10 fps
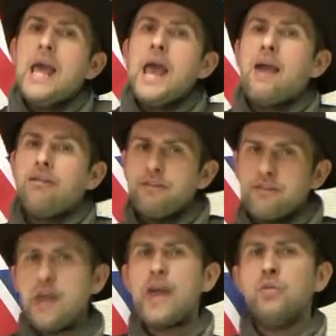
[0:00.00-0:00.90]
and
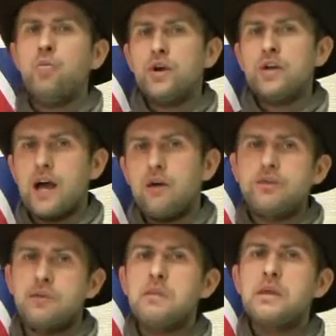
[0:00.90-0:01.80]
then work
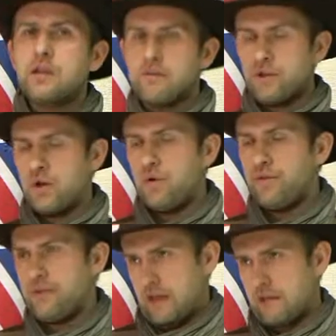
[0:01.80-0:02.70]
out the meaning of the whole
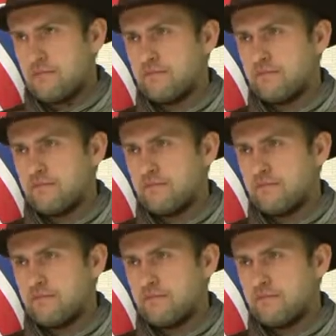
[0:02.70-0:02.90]
thing.